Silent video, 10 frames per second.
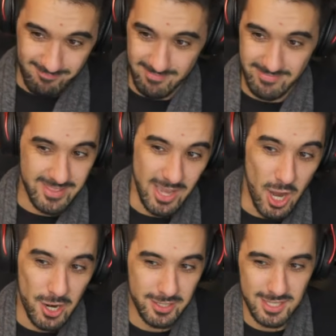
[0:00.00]
The
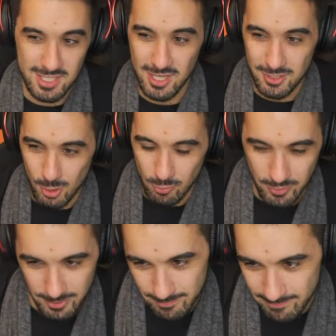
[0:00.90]
arc is not
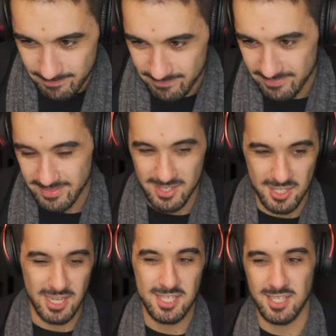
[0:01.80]
over.
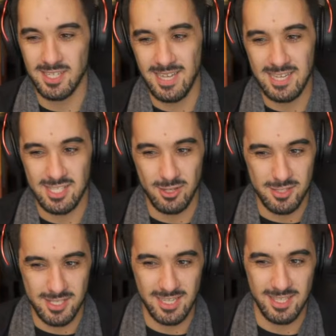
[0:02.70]
Jason has not
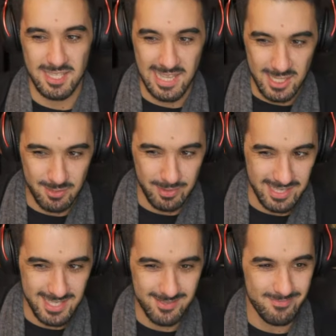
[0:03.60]
said his last
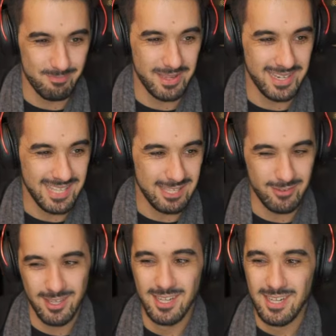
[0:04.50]
piece. Believe.
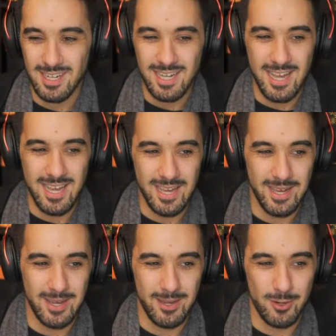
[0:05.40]

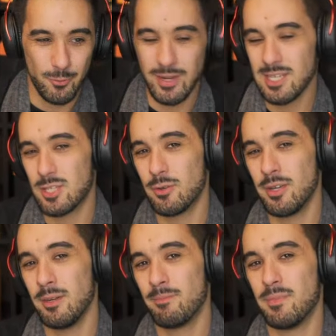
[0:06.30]
Real
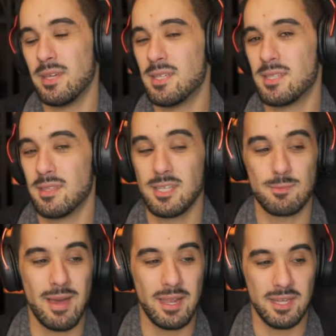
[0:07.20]
story, this
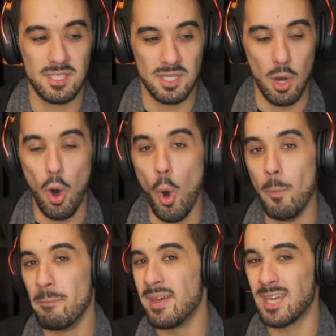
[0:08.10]
man is
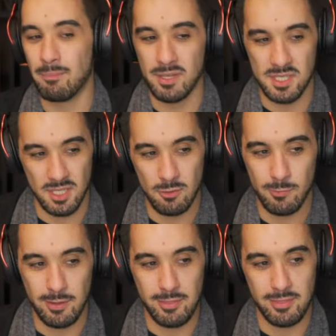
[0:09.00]
omega busy
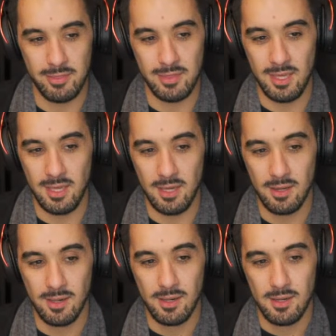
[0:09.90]
with the
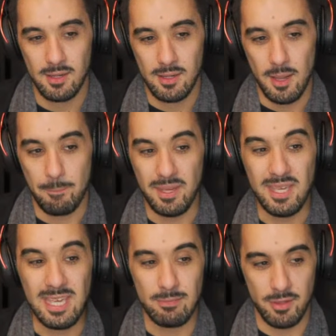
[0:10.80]

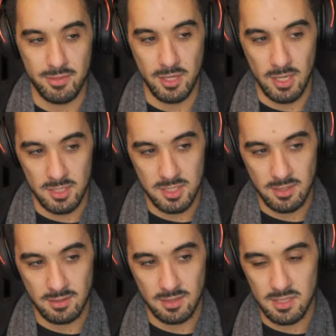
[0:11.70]
behemoth task that is the